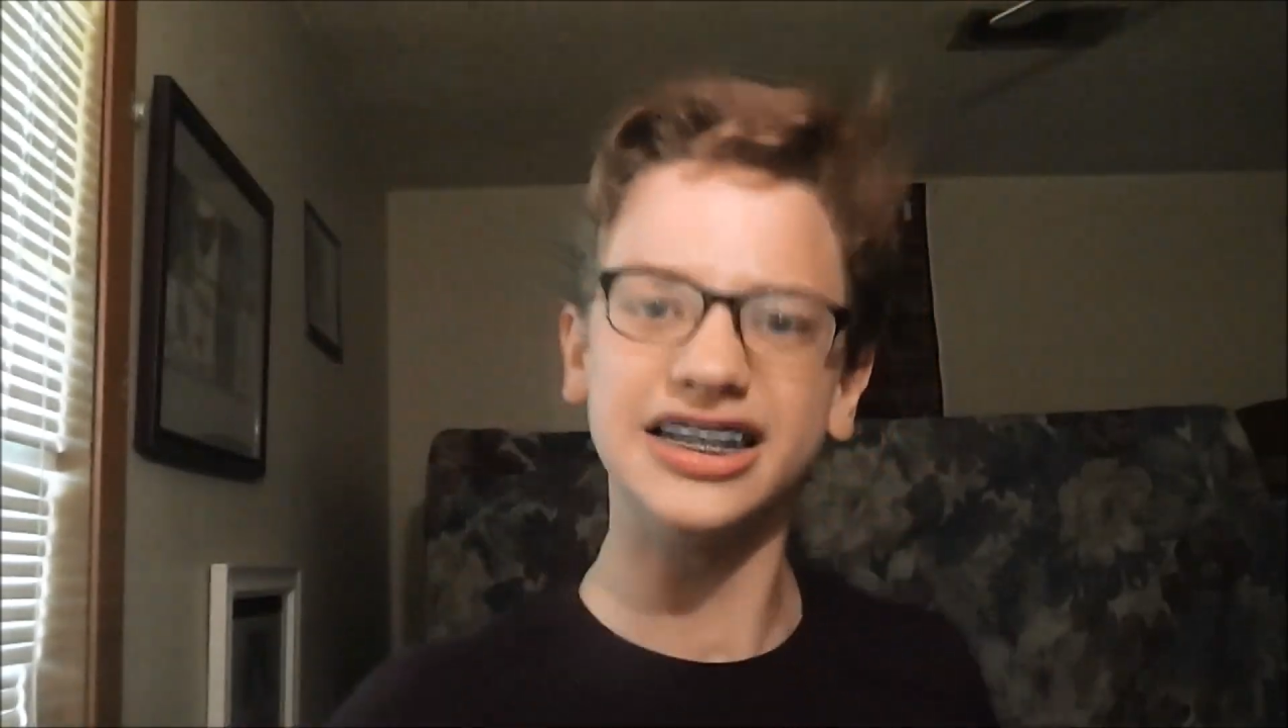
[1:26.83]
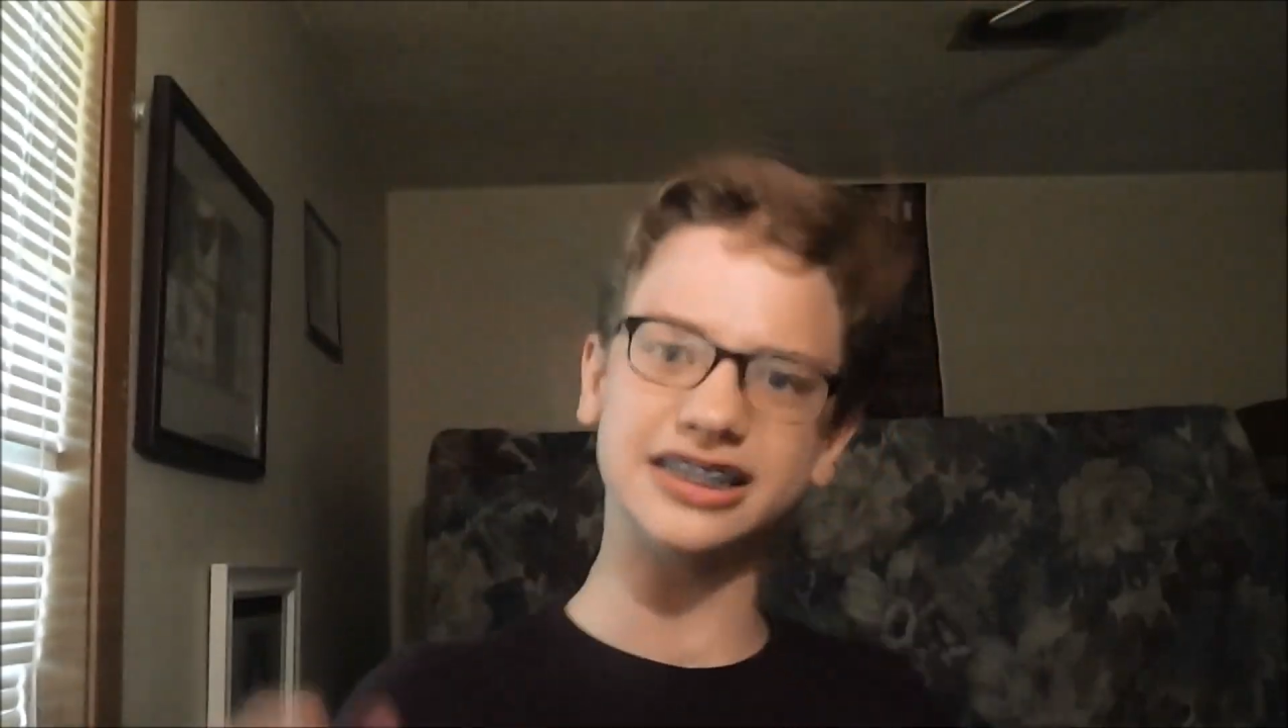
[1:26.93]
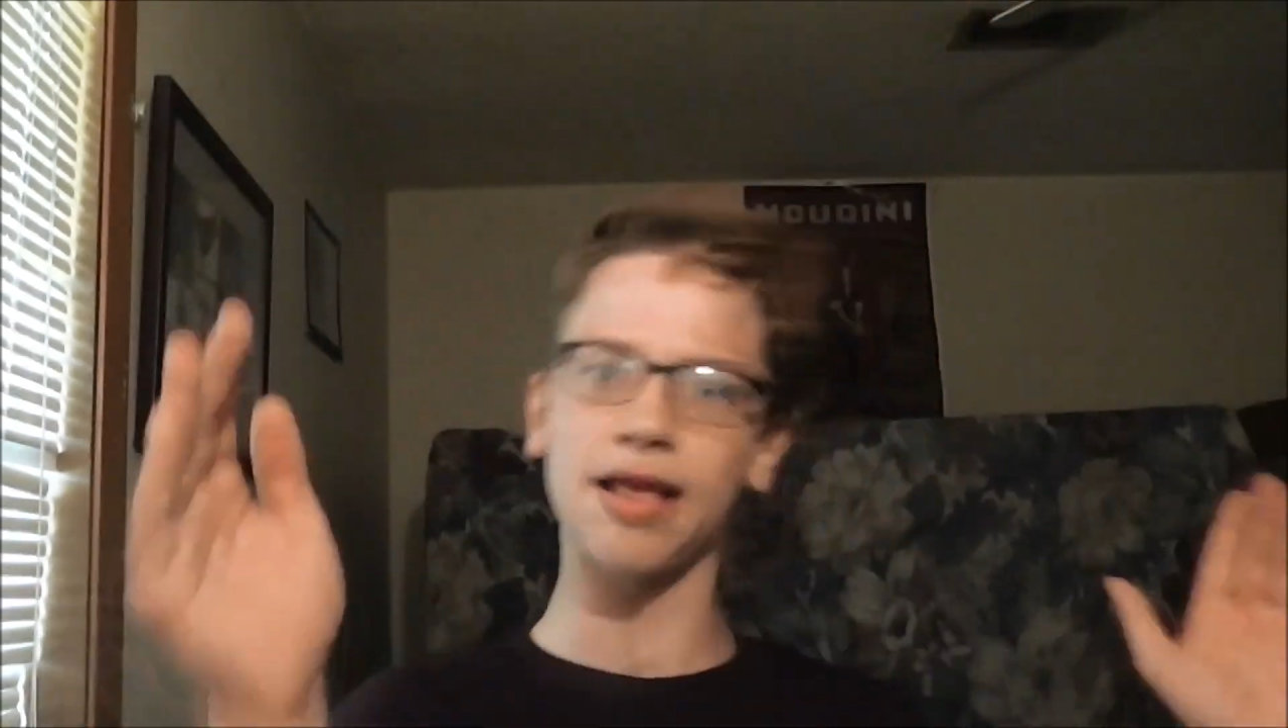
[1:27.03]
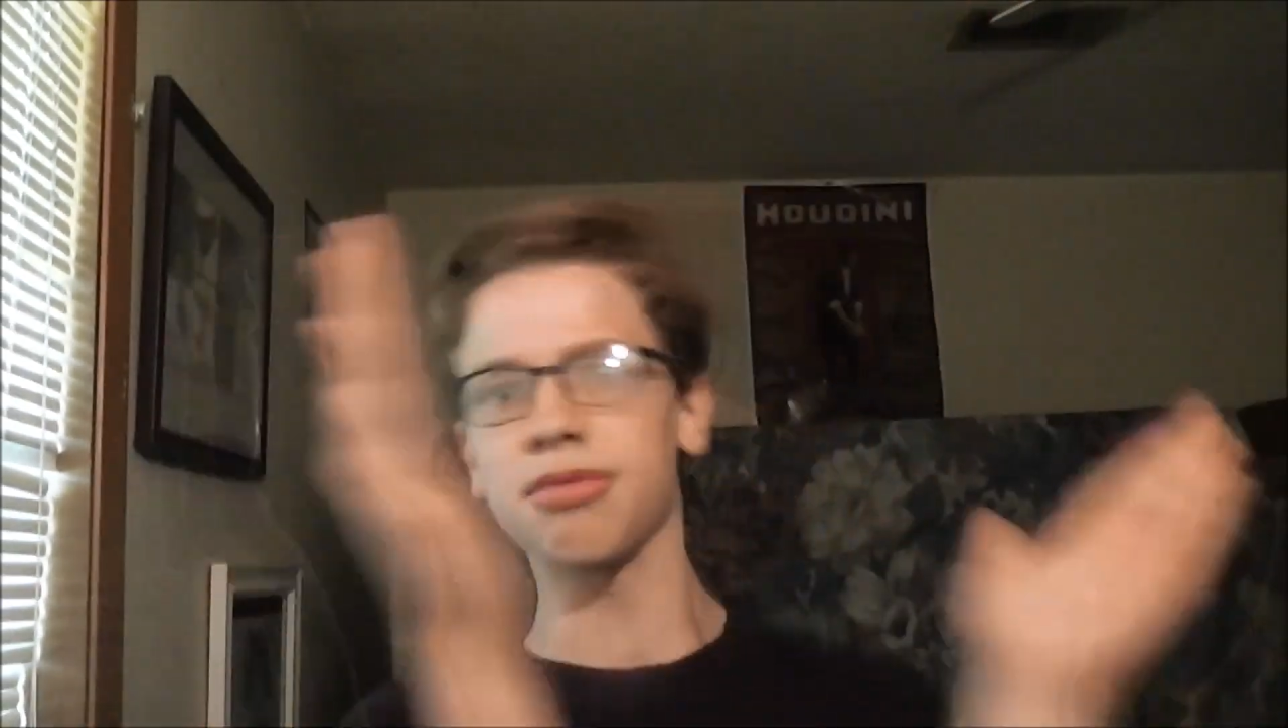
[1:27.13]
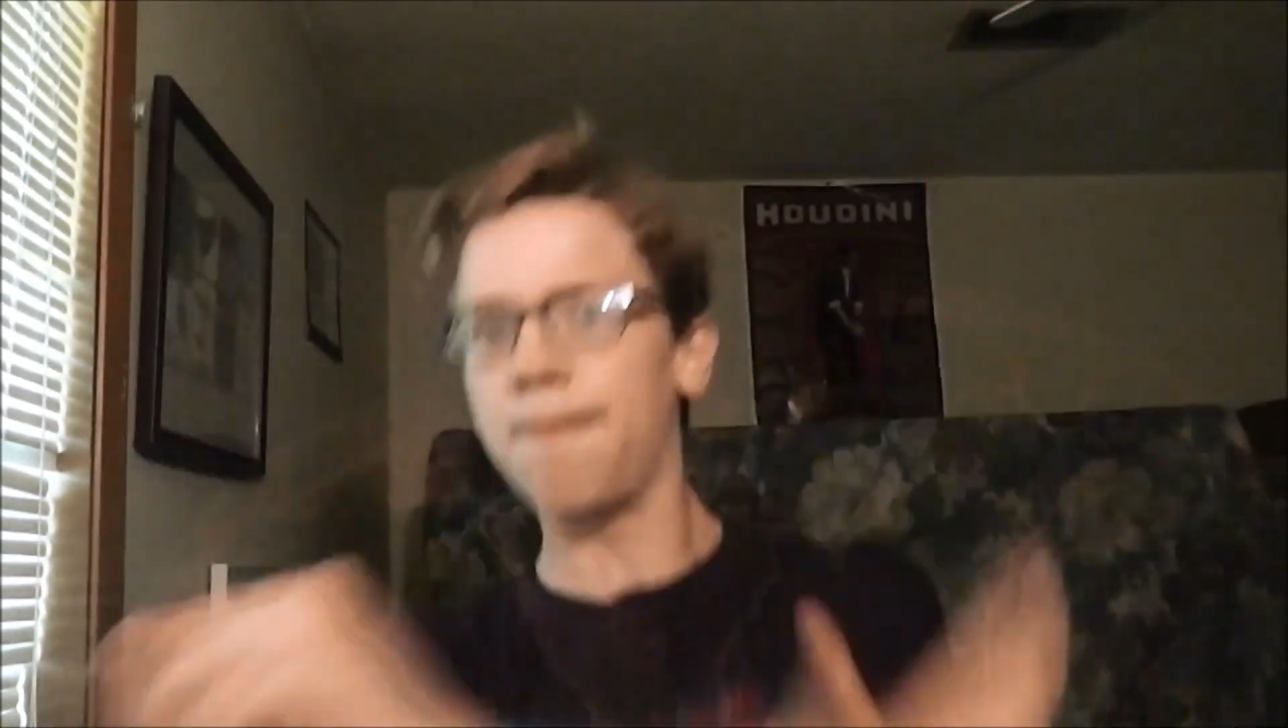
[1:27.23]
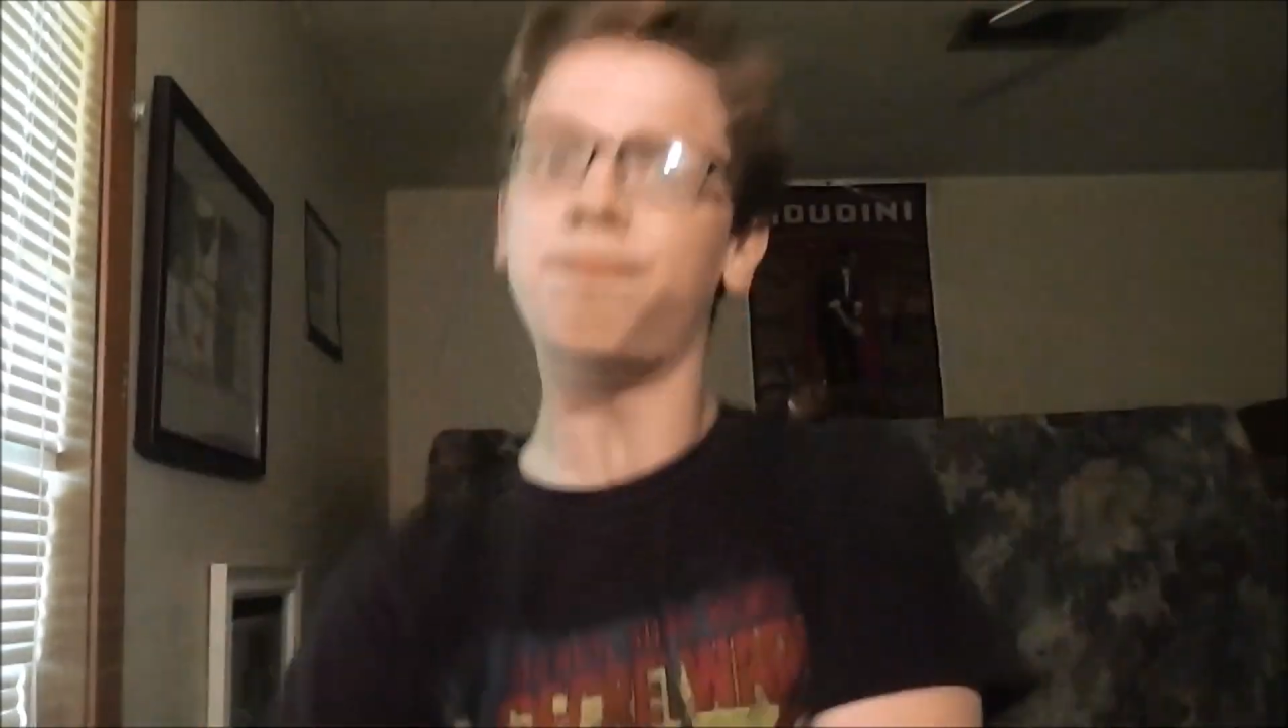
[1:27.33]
and slap the